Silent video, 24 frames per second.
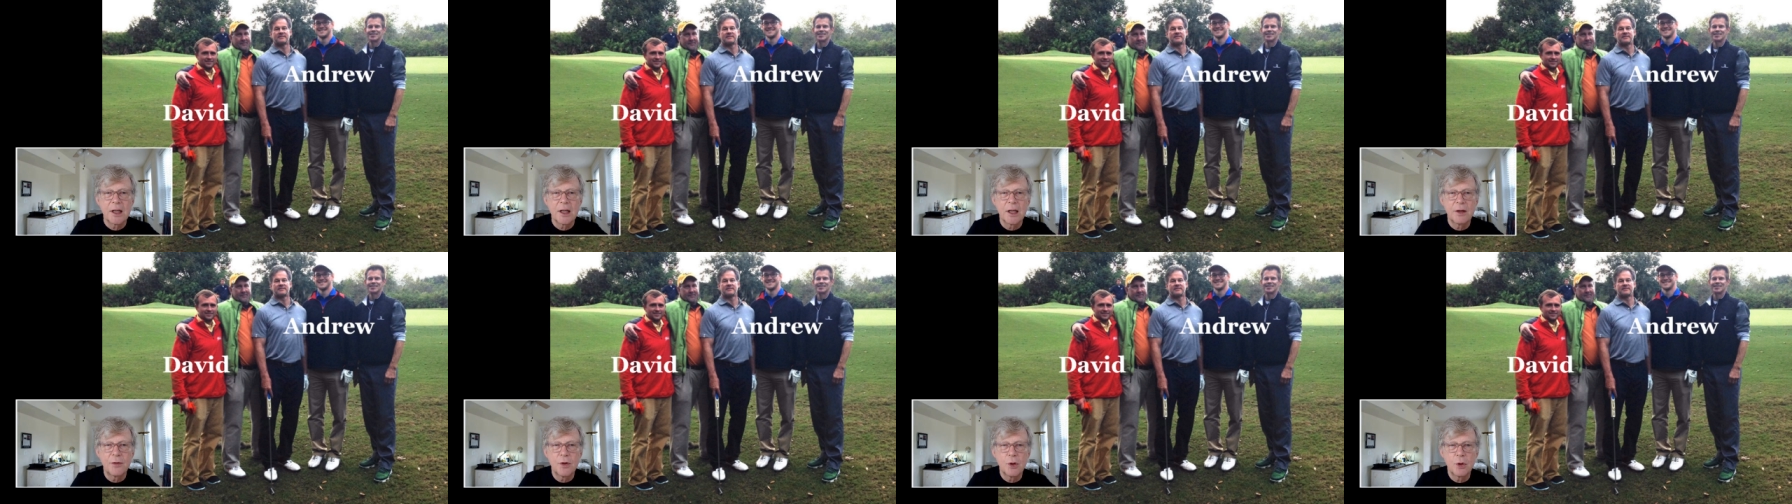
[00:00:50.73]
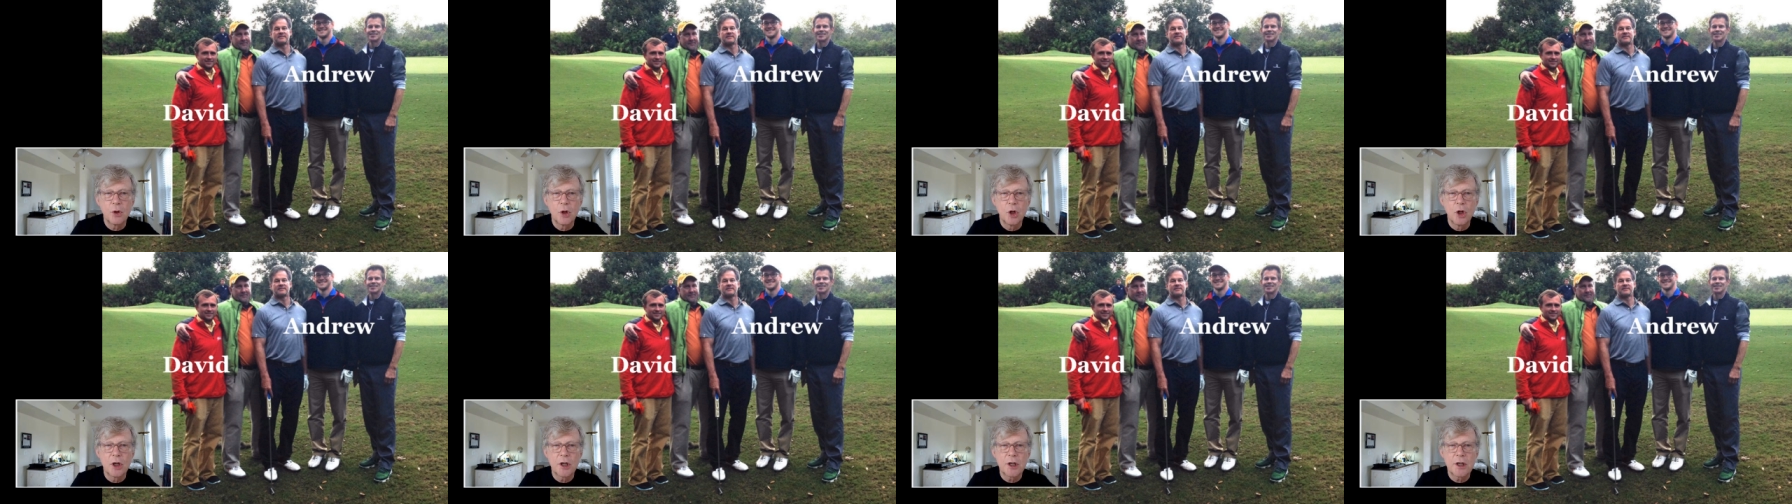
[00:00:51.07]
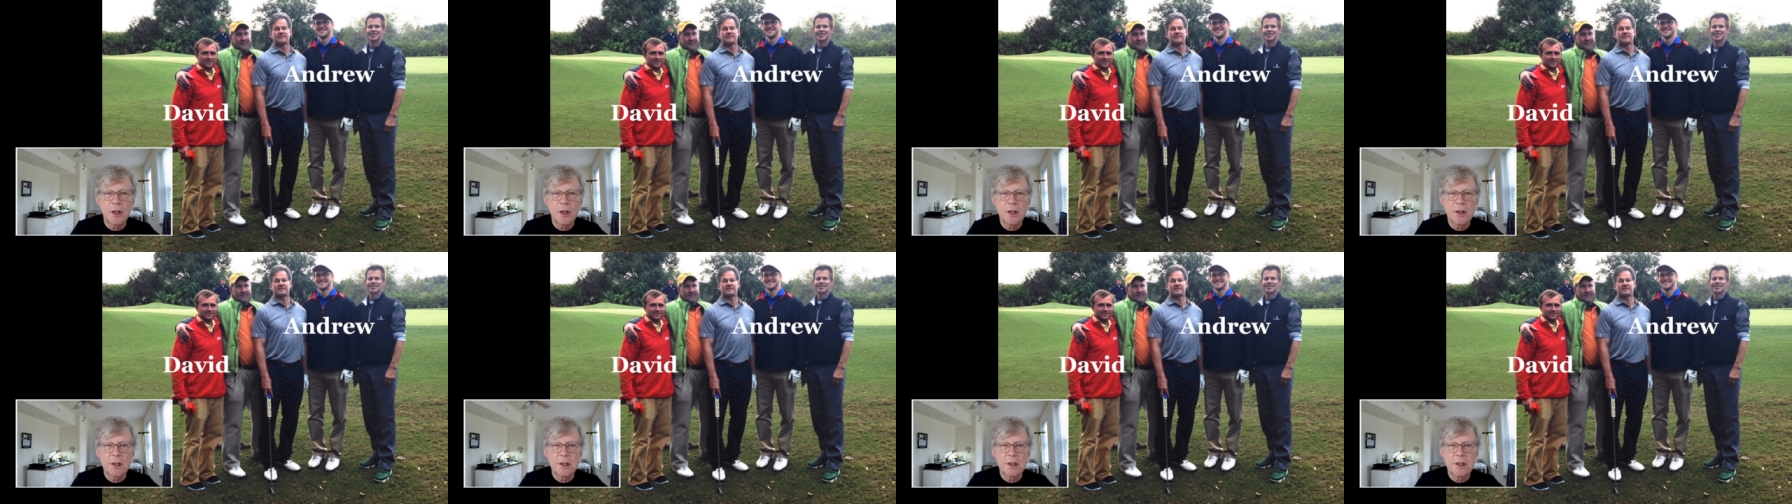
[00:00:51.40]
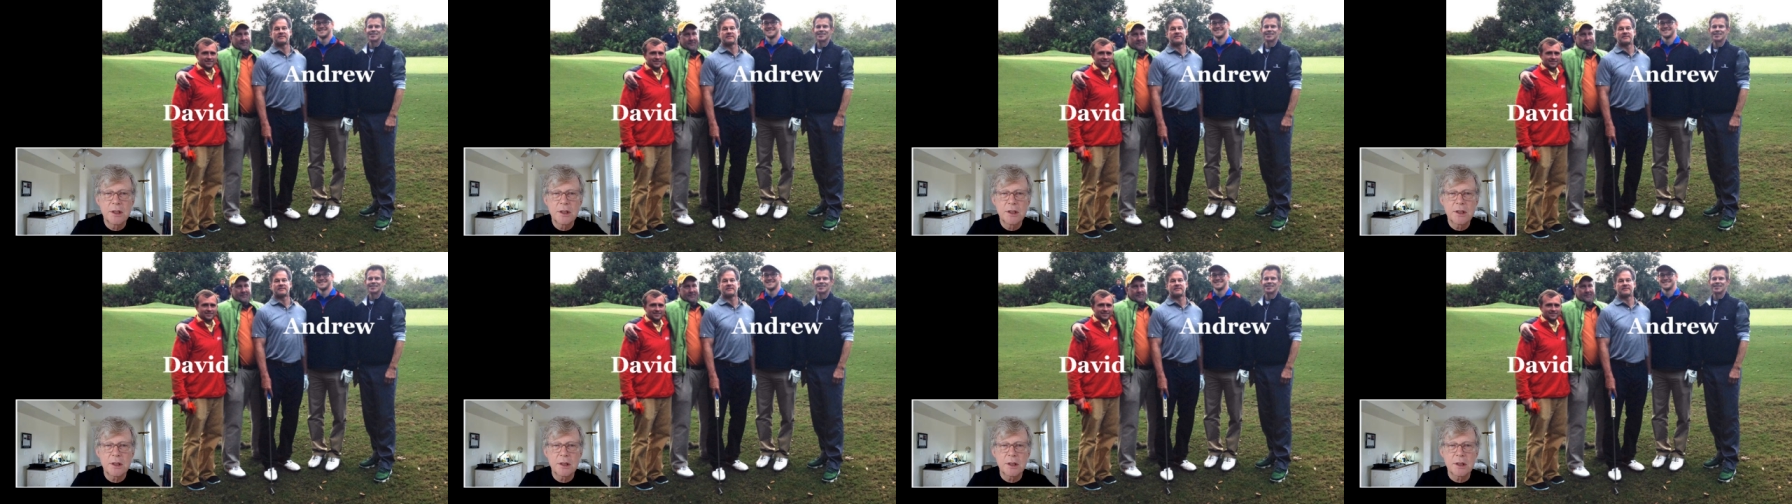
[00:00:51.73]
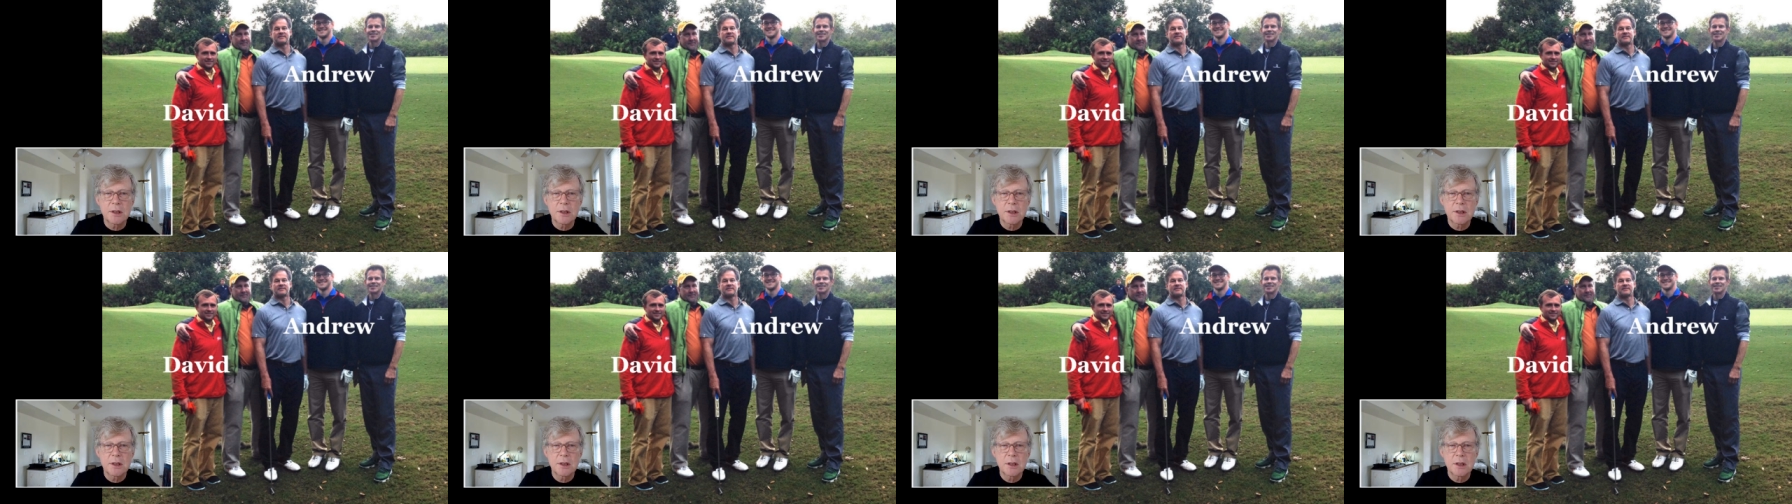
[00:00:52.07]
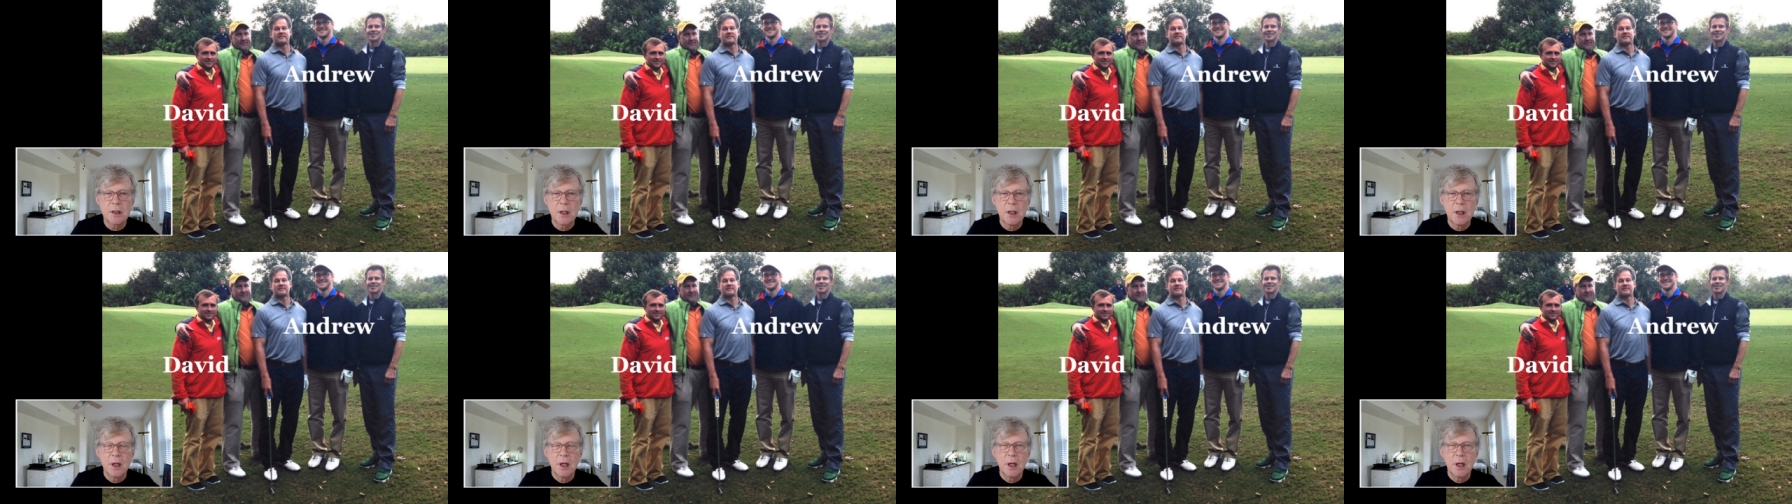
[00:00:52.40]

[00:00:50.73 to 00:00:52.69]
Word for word: if you look in the distance,